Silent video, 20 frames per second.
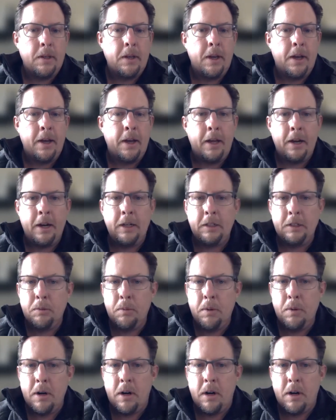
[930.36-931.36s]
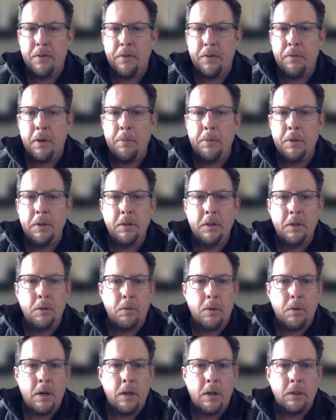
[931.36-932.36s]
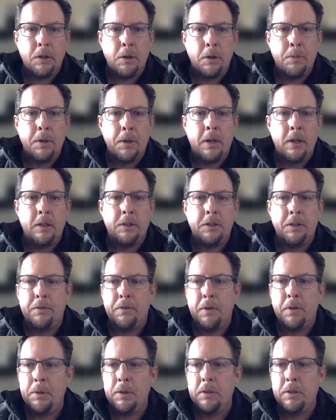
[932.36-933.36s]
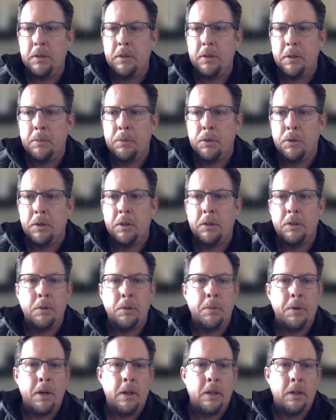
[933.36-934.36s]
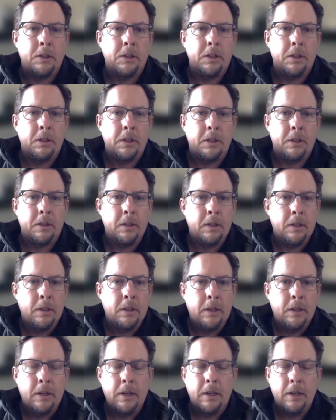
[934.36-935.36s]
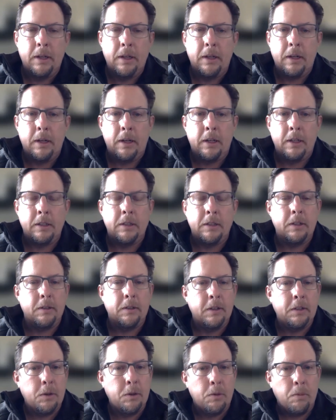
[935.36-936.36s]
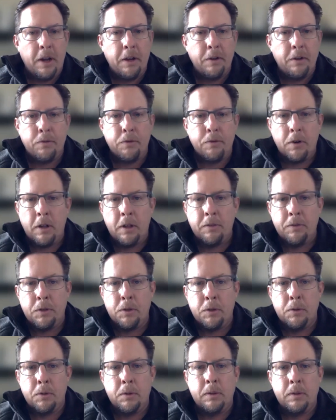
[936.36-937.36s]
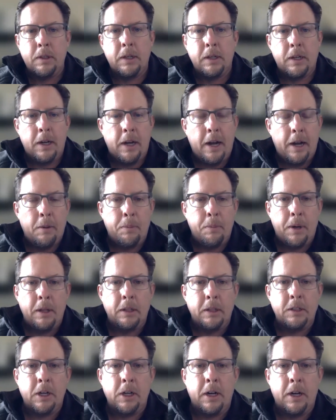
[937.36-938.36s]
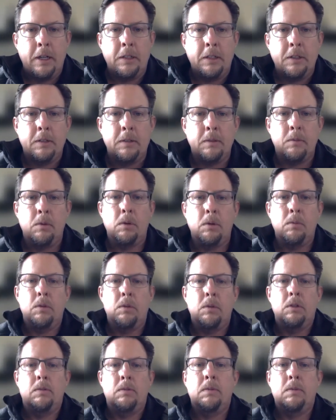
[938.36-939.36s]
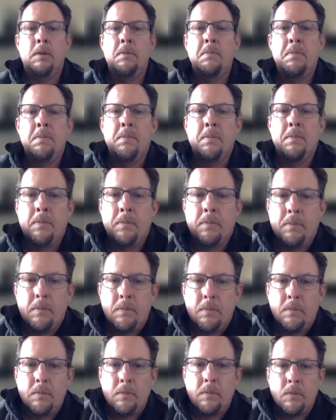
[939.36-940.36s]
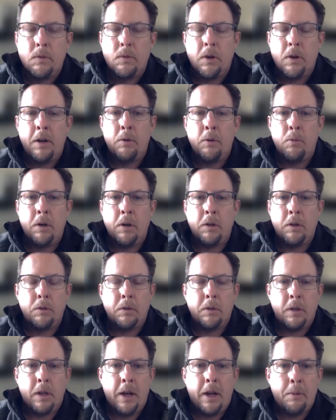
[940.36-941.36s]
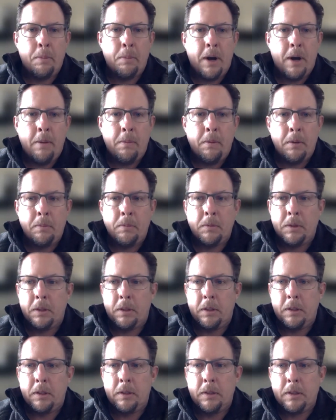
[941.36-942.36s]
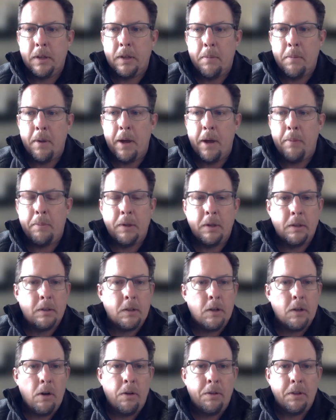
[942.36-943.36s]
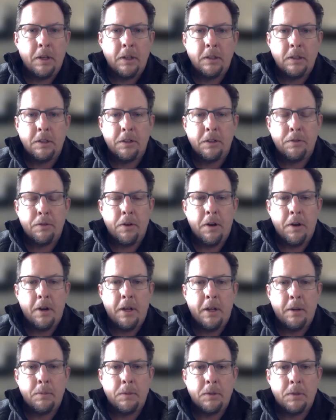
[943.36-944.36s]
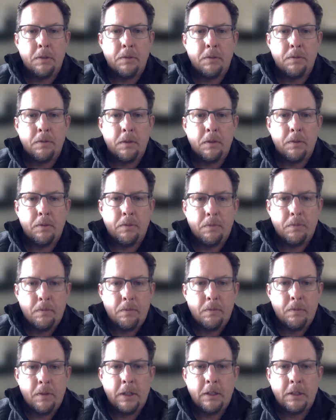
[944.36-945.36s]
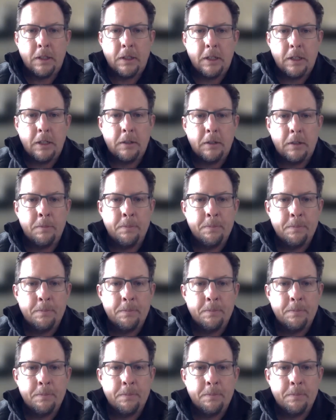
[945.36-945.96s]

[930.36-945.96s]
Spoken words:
Yeah, and I just want to offer, if I'm using the wrong terminology, if I'm using some sort of terminology that isn't right for all of you, I apologize. We're trying to work through a lot of problems, and I'm happy to call things different names if that's needed.